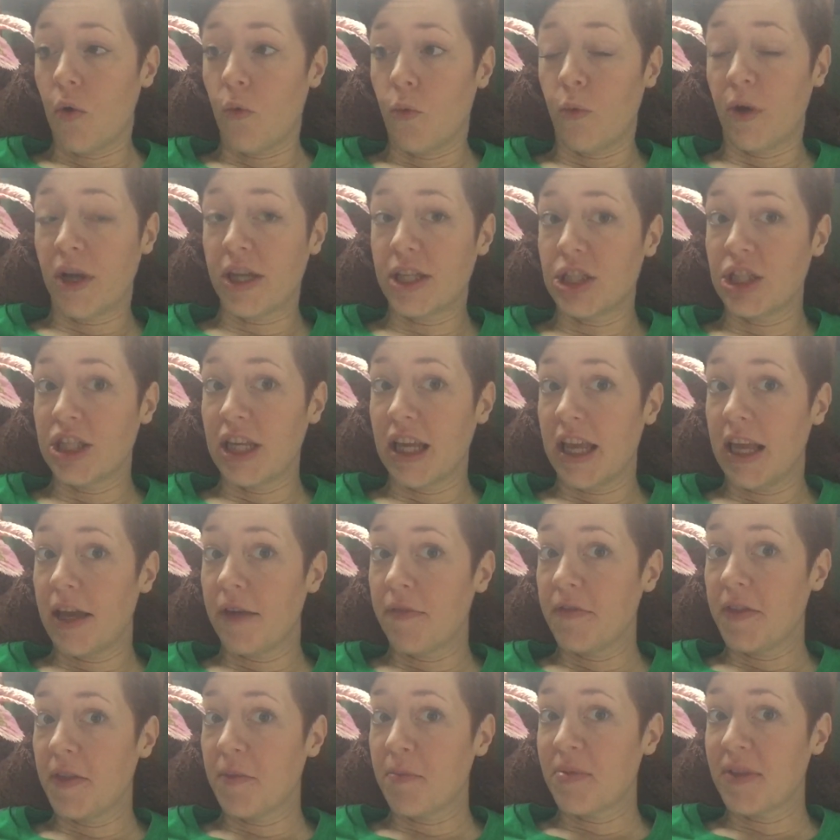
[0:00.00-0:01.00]
which,
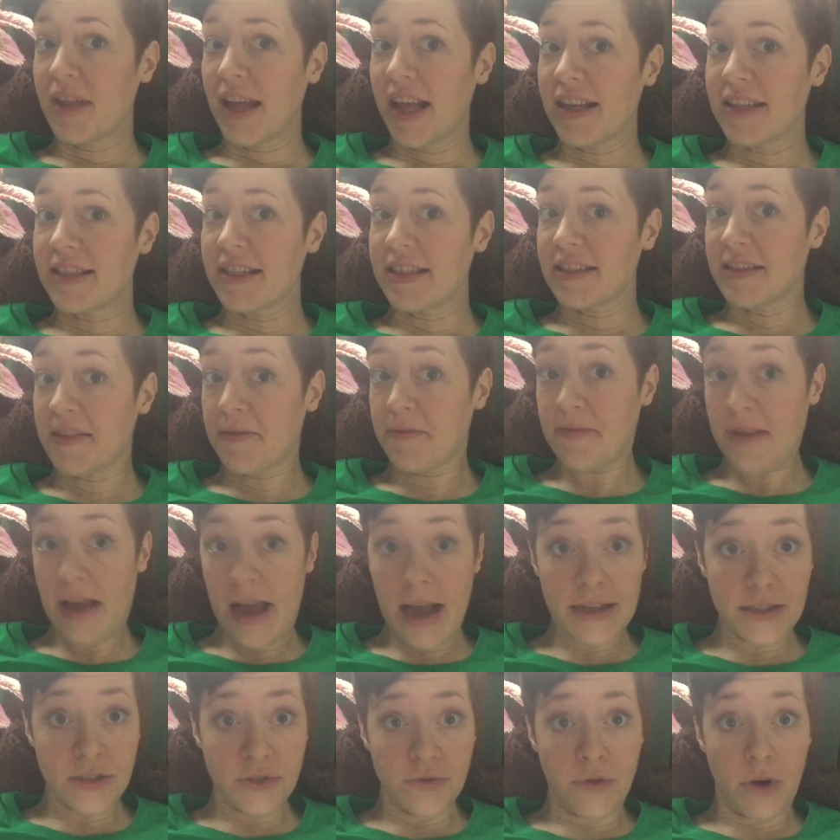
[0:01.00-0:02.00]
if the plant is a
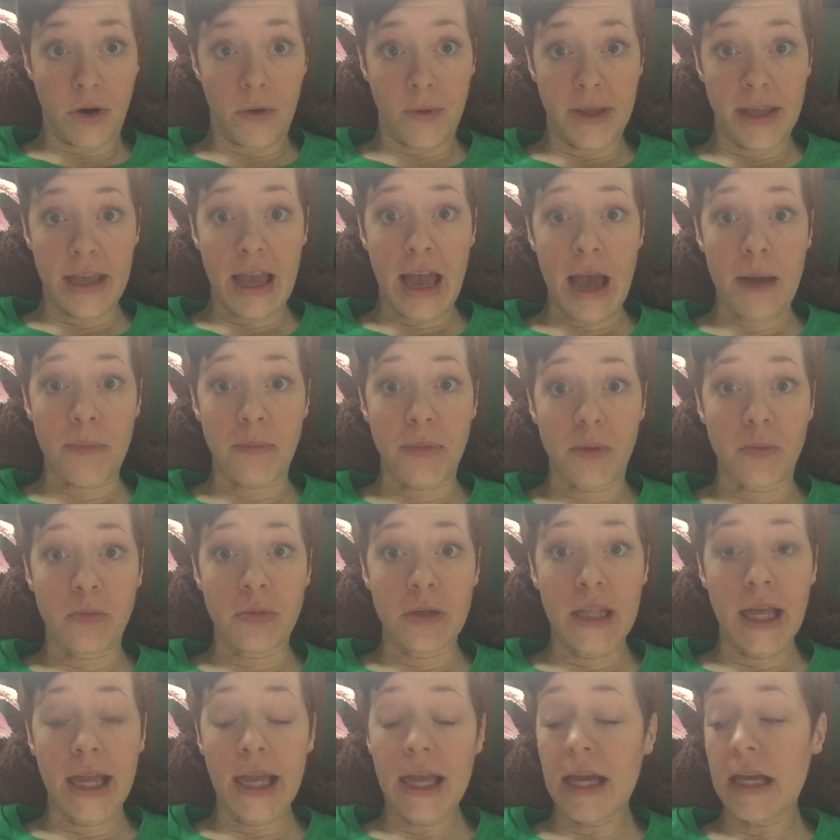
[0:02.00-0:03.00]
fast-growing, happy
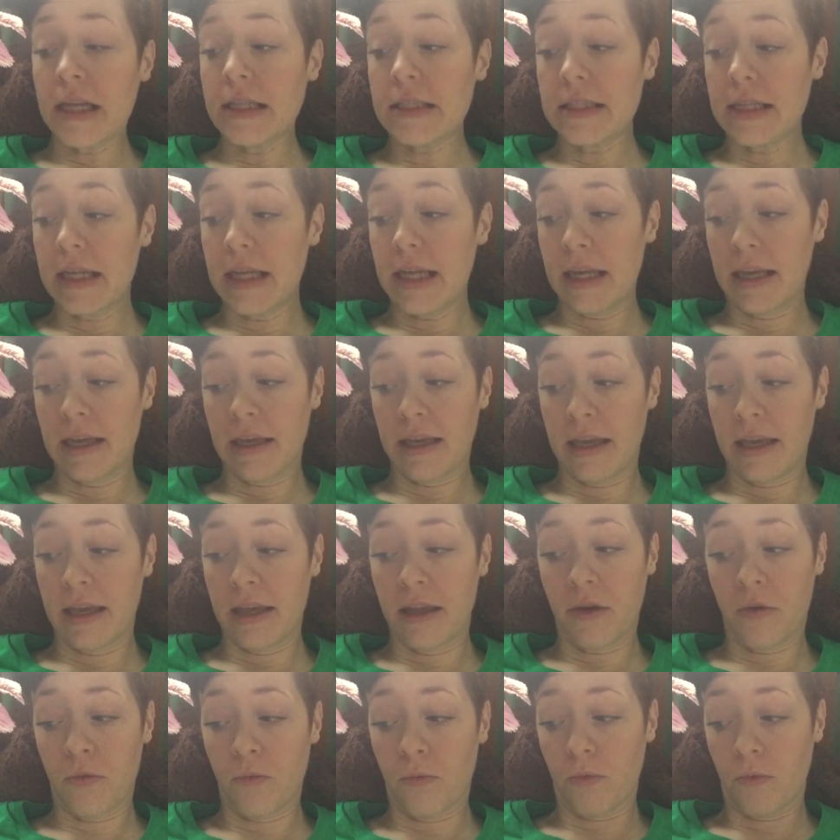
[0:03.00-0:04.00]
plant, it
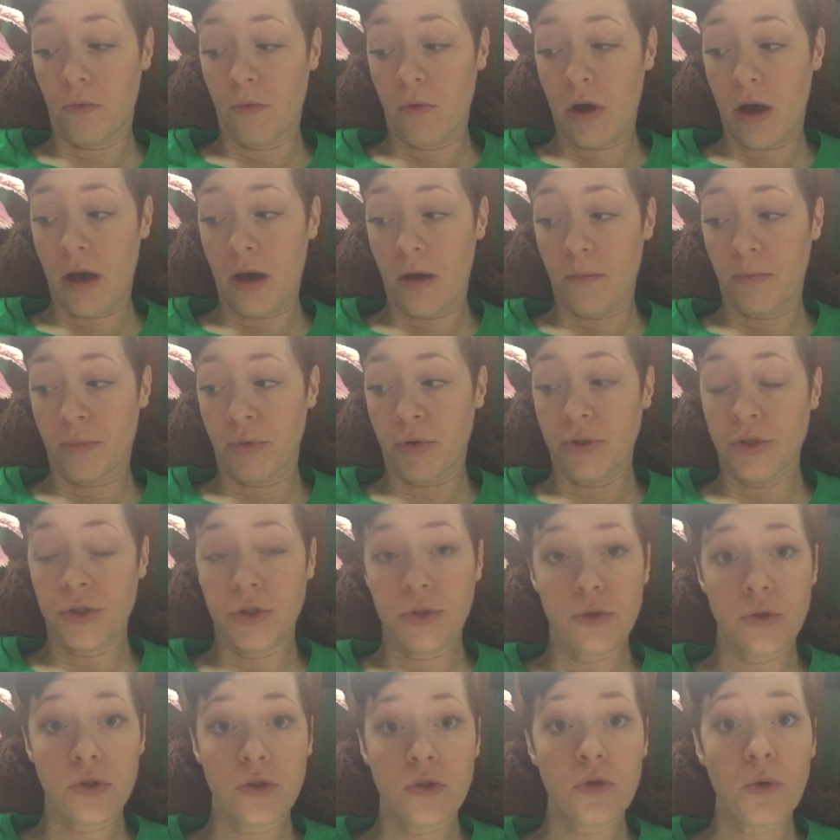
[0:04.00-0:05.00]
can
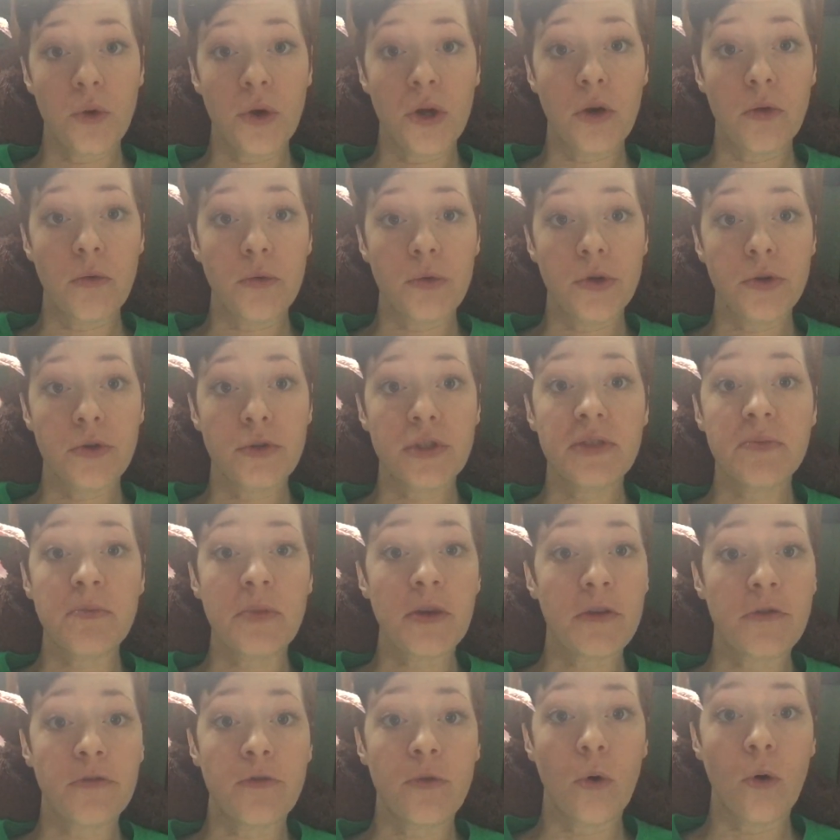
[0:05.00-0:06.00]
produce soil roots
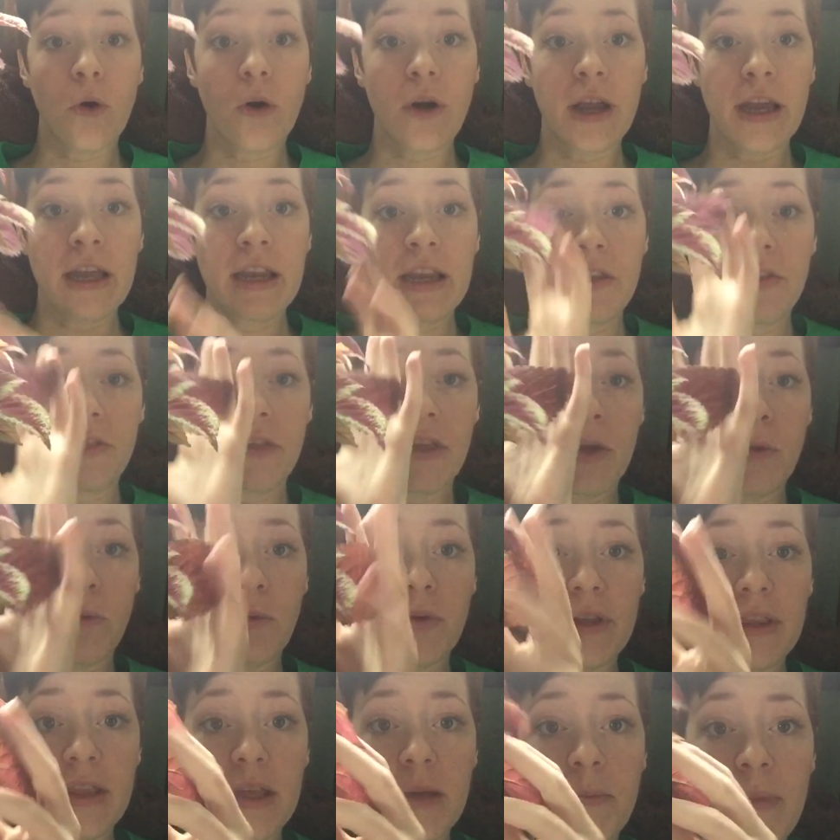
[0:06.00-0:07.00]
before anything
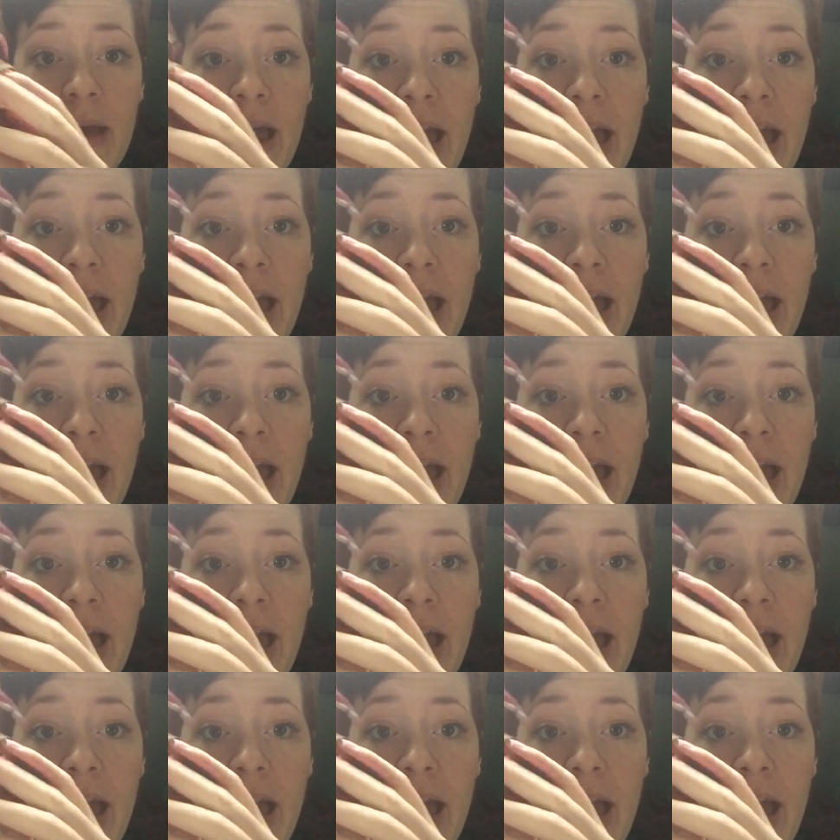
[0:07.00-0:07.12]
really